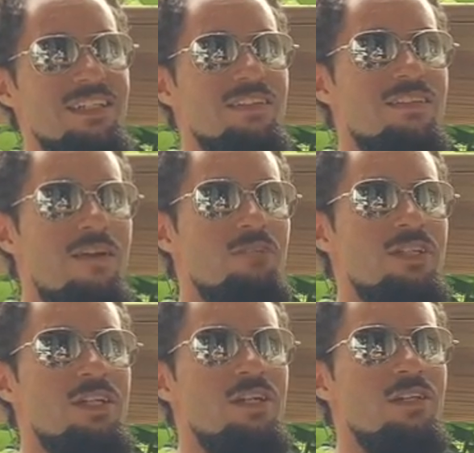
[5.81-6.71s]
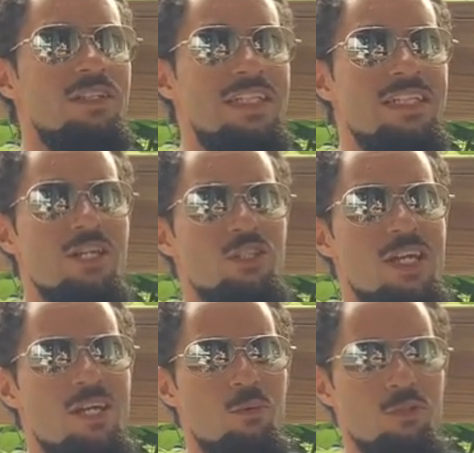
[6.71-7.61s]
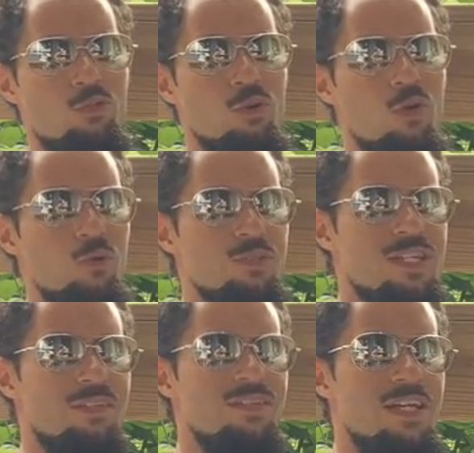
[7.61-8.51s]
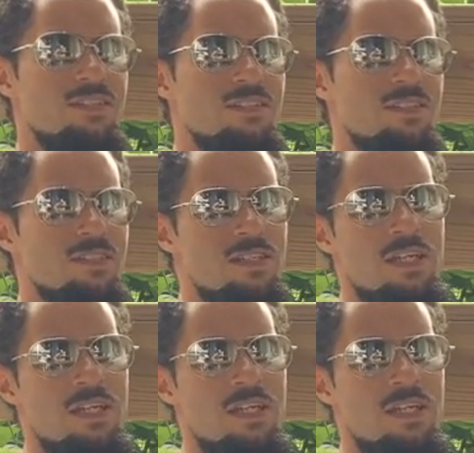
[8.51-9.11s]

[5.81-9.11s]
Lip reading: Tevin here, lead educator with Grow Local South Texas.